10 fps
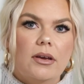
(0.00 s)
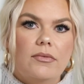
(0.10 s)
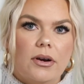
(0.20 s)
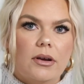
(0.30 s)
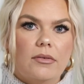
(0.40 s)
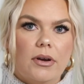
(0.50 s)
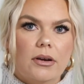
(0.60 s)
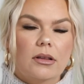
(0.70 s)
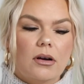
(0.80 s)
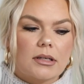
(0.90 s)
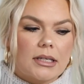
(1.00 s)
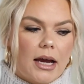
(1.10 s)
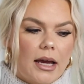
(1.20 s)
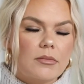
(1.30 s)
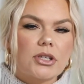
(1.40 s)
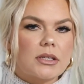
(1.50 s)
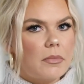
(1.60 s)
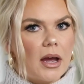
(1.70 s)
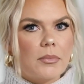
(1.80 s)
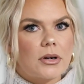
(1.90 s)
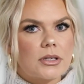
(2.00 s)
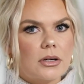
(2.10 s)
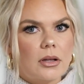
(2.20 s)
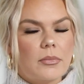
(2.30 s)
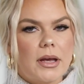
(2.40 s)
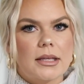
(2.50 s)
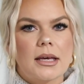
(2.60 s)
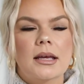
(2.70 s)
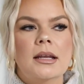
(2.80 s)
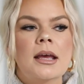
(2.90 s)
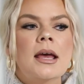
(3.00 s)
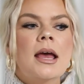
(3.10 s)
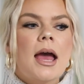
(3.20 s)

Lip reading: very, very long time, just my personal opinion,